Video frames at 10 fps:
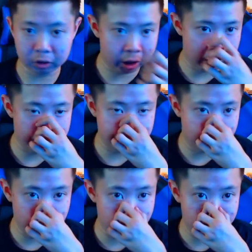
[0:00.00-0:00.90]

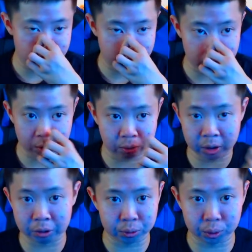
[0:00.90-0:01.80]
um you you're gonna know
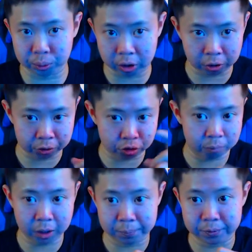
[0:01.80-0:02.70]
how to do it on
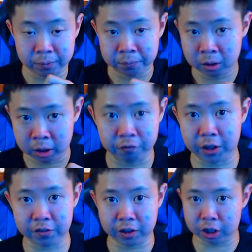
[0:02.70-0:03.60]
streamlabs if
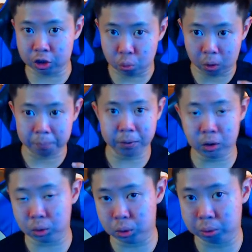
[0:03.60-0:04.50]
let's say that you want me
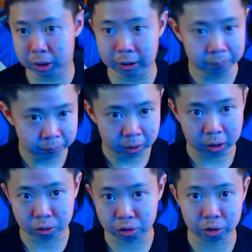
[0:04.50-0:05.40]
to do it
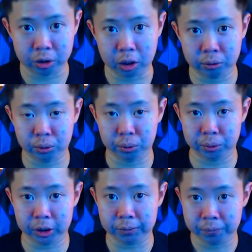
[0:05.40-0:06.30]
i'll show you how to do
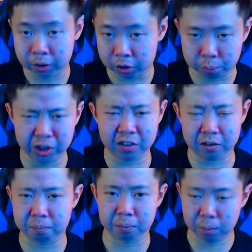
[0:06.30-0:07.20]
it it's pretty
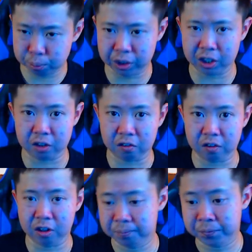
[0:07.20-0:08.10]
simple pretty
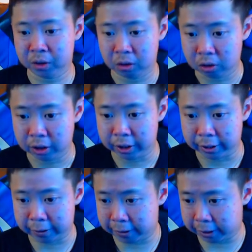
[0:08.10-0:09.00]
easy
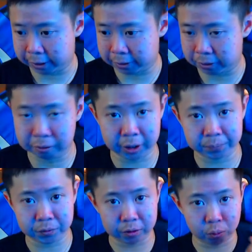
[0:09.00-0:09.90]
and all
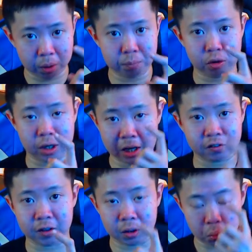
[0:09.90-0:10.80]
right one more
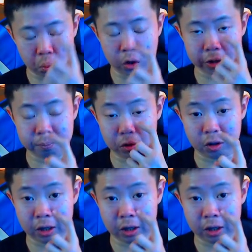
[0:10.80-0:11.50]
last thing one more